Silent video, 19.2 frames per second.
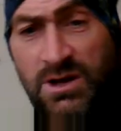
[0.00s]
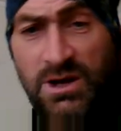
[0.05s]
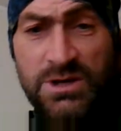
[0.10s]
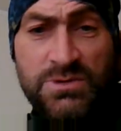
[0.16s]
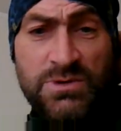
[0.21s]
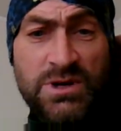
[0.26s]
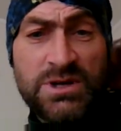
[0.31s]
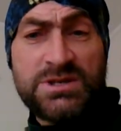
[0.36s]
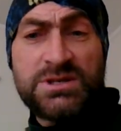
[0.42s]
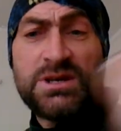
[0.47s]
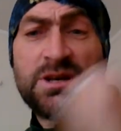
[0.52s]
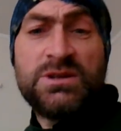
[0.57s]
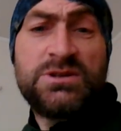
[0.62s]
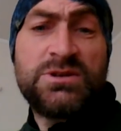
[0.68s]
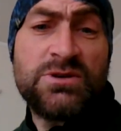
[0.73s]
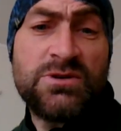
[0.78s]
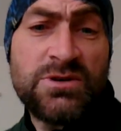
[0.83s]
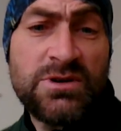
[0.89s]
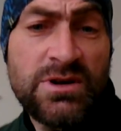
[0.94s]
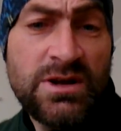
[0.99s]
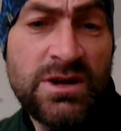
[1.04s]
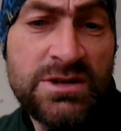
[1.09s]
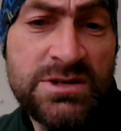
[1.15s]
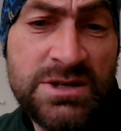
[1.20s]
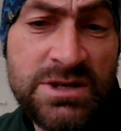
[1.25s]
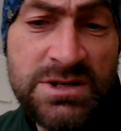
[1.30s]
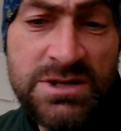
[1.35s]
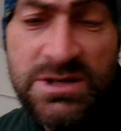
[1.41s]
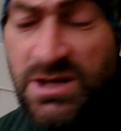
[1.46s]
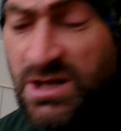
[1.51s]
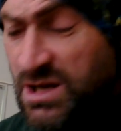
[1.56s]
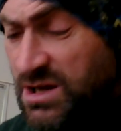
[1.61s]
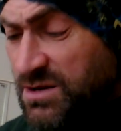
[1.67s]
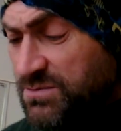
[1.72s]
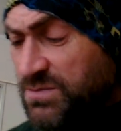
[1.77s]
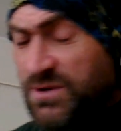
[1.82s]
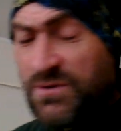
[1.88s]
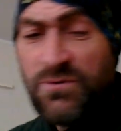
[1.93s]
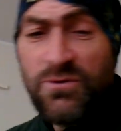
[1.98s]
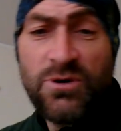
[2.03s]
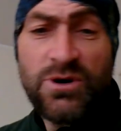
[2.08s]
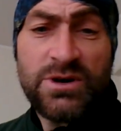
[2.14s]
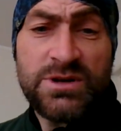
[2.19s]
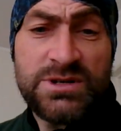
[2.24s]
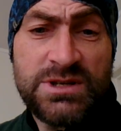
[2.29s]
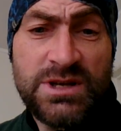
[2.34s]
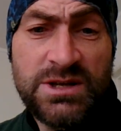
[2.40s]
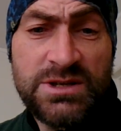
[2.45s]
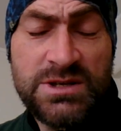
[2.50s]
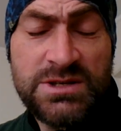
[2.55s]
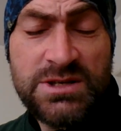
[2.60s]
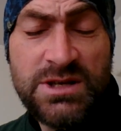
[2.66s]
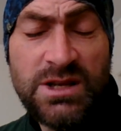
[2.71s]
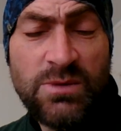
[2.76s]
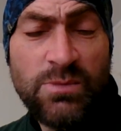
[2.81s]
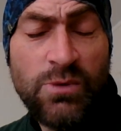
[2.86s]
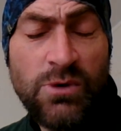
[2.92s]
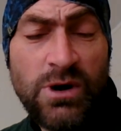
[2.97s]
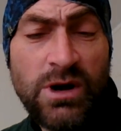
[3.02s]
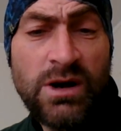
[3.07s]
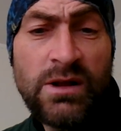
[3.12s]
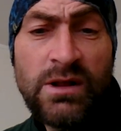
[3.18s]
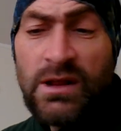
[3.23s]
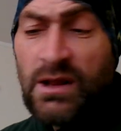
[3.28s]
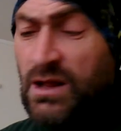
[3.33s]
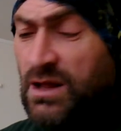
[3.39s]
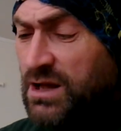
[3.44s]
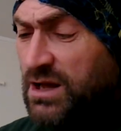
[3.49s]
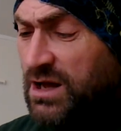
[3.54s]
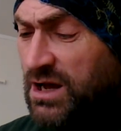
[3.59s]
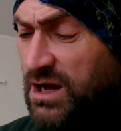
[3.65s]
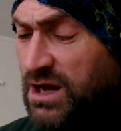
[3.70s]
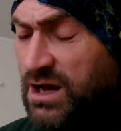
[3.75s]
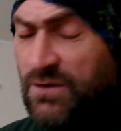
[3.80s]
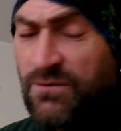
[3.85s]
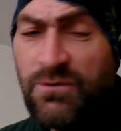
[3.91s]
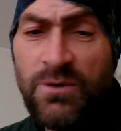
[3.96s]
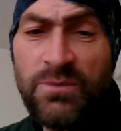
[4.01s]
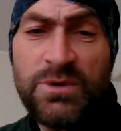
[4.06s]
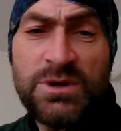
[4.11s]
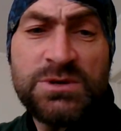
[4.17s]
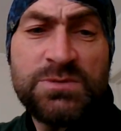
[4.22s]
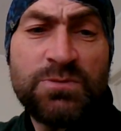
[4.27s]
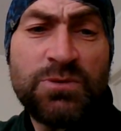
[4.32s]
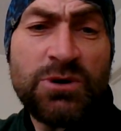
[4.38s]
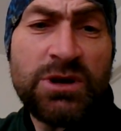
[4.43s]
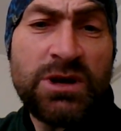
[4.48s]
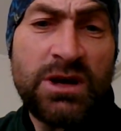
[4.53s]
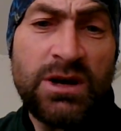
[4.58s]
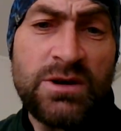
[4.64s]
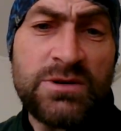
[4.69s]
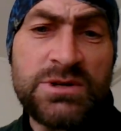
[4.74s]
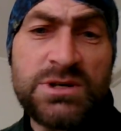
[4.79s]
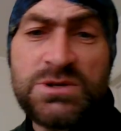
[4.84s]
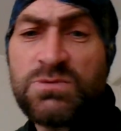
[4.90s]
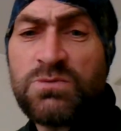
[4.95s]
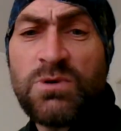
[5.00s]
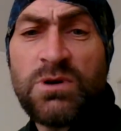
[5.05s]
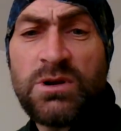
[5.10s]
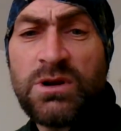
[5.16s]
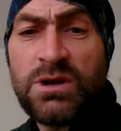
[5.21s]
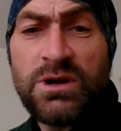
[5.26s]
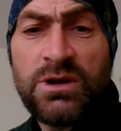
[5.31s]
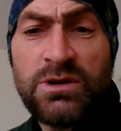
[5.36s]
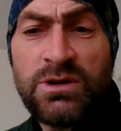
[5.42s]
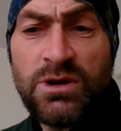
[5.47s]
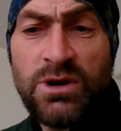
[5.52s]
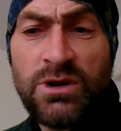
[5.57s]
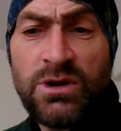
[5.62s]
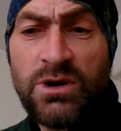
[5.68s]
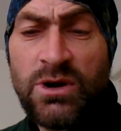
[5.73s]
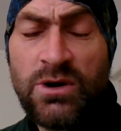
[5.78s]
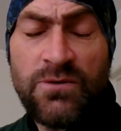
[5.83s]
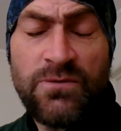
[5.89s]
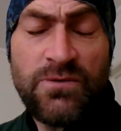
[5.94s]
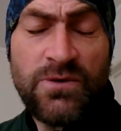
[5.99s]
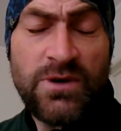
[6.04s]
I just want to say to just before I start this other prayer from this book here, I just wanting to know